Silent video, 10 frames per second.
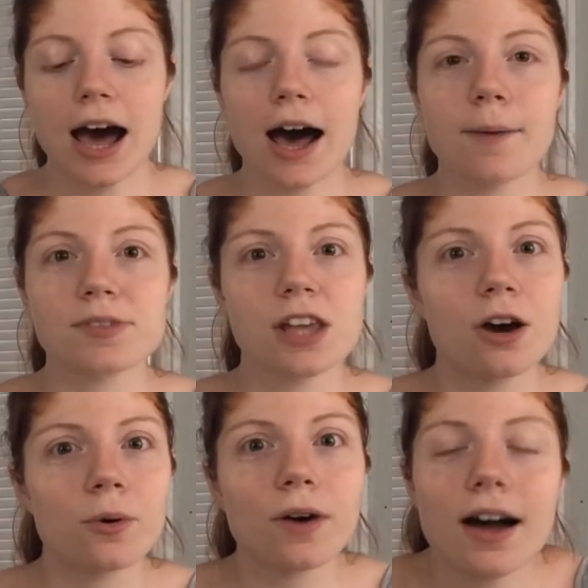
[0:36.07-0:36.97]
Um,
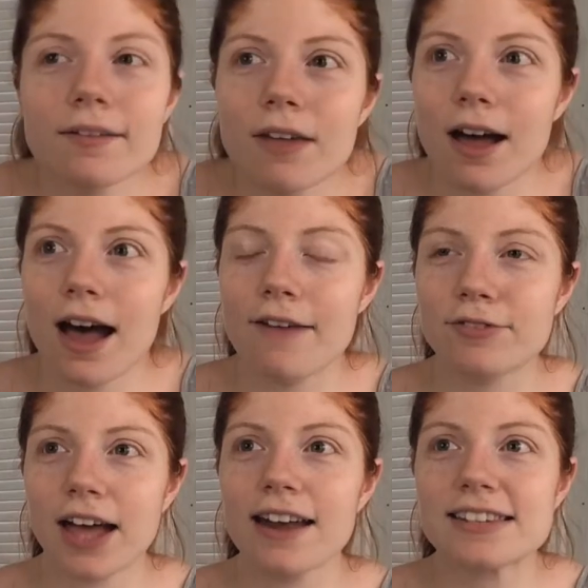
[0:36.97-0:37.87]
so
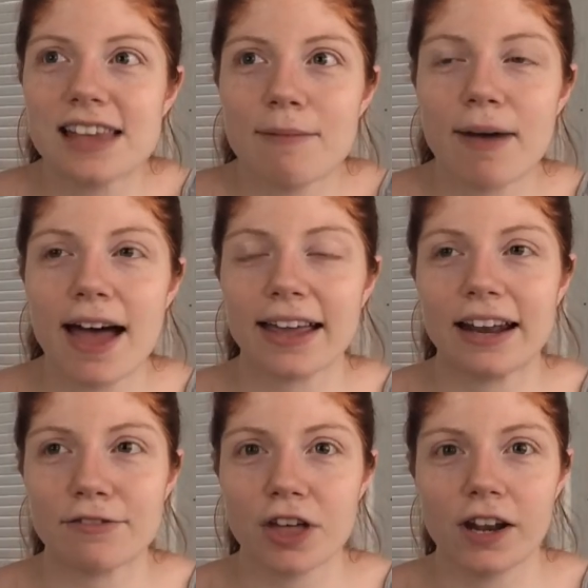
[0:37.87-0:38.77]
I've kind of sat back
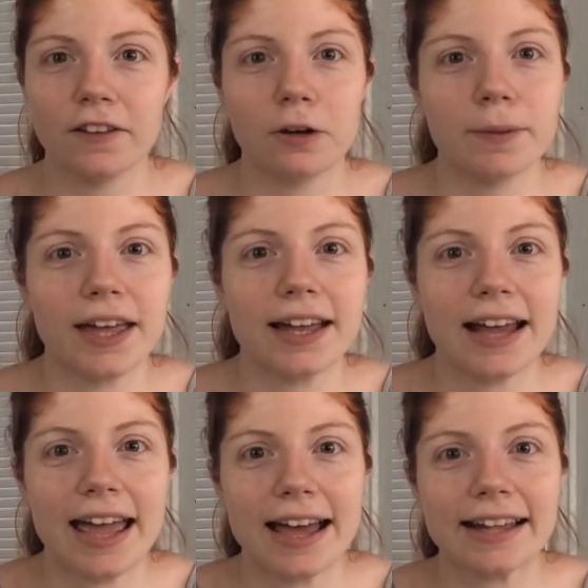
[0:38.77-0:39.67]
and I've thought a little bit,
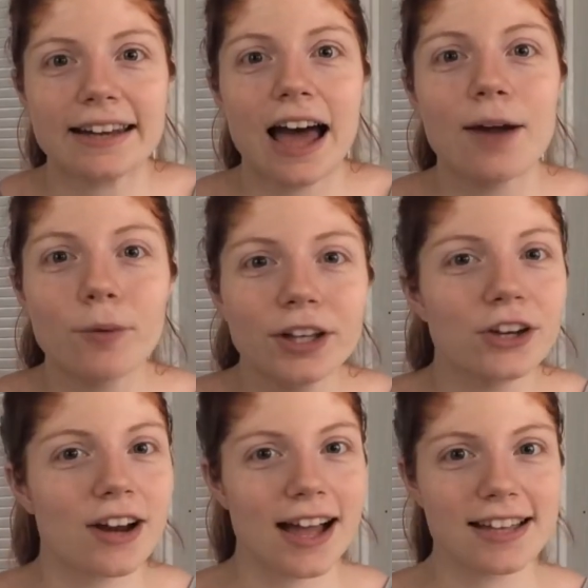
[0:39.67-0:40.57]
and I want
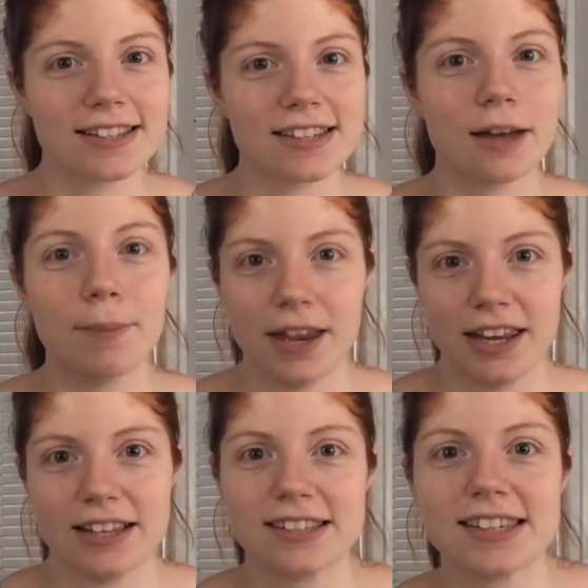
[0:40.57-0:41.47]
your guys'
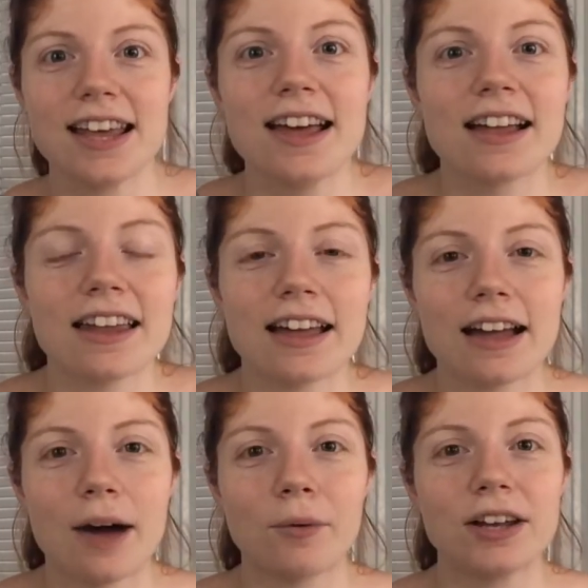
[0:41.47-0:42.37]
opinions. Like,
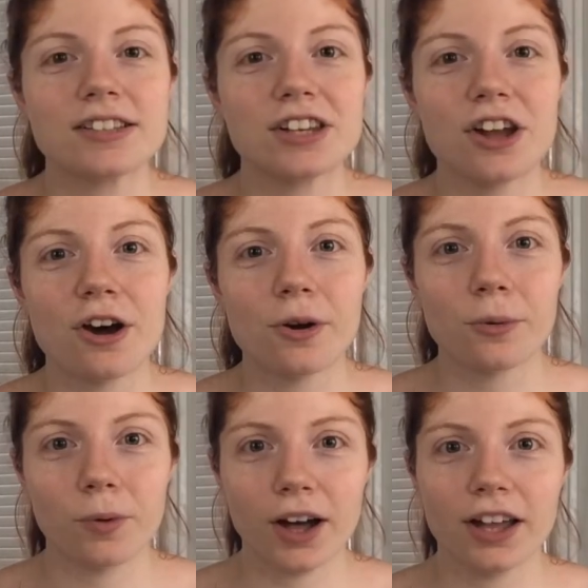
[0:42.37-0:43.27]
I want to know
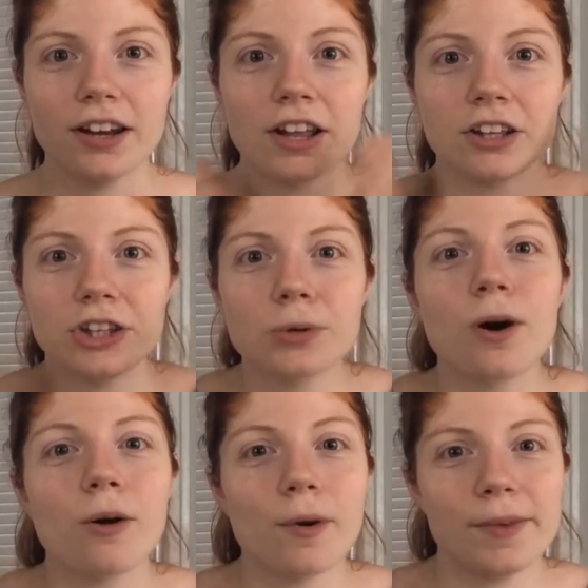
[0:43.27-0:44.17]
what you
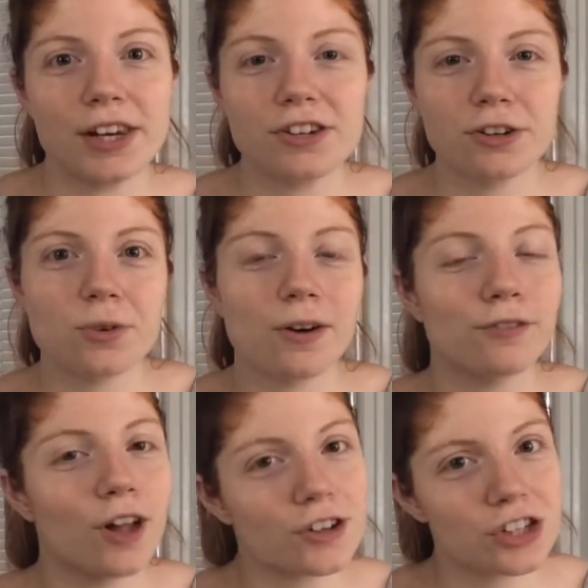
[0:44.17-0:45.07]
all want me to do,
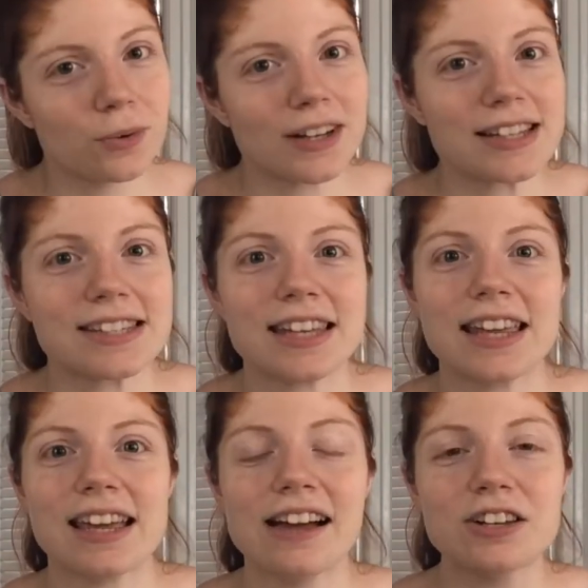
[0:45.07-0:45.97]
what vlogs you want to
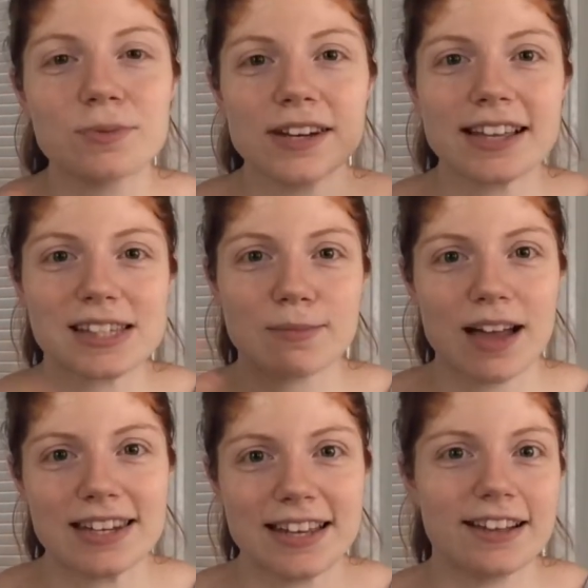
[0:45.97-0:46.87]
see. I just want to get some
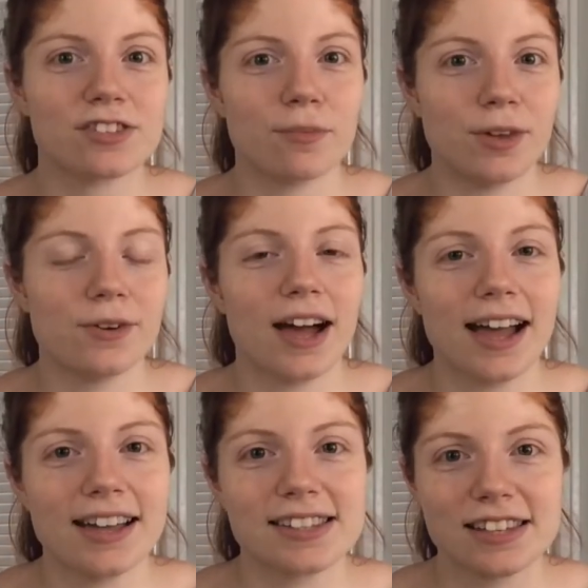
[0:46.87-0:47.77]
ideas from you
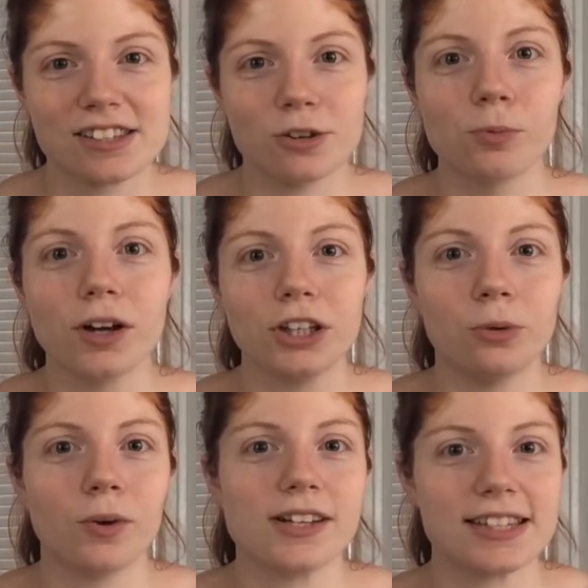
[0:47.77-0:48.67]
guys as to what
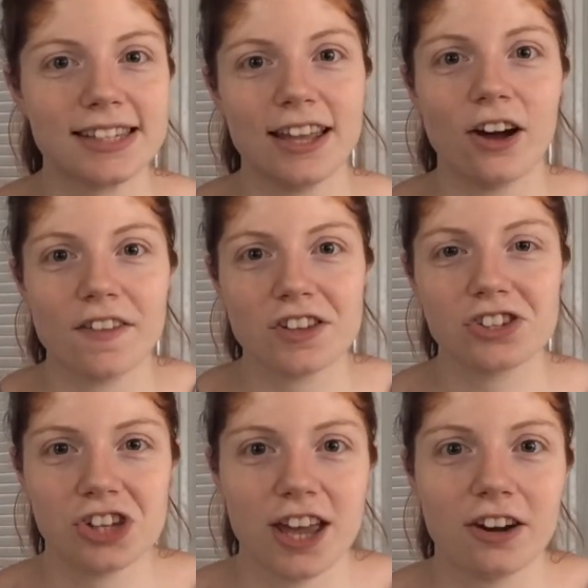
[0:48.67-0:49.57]
you want to see on
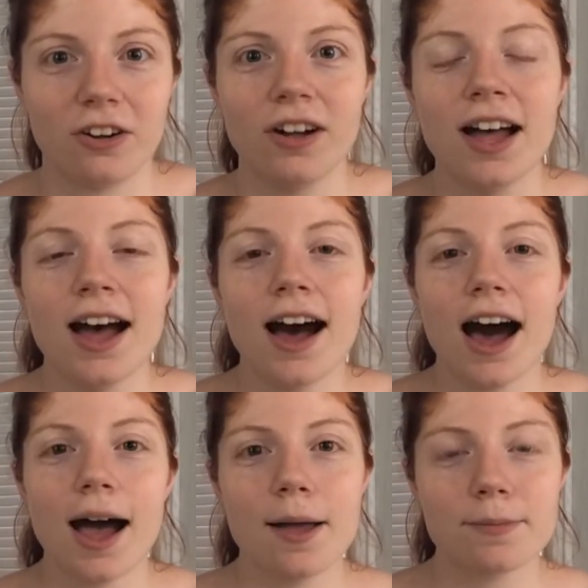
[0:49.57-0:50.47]
this channel.
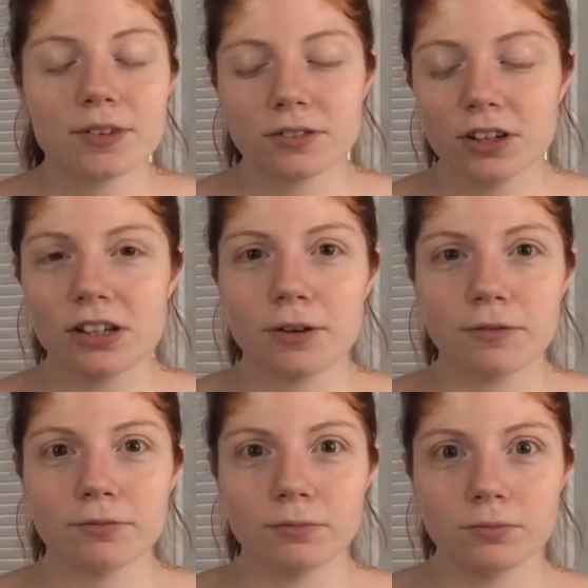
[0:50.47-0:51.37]
I'm going to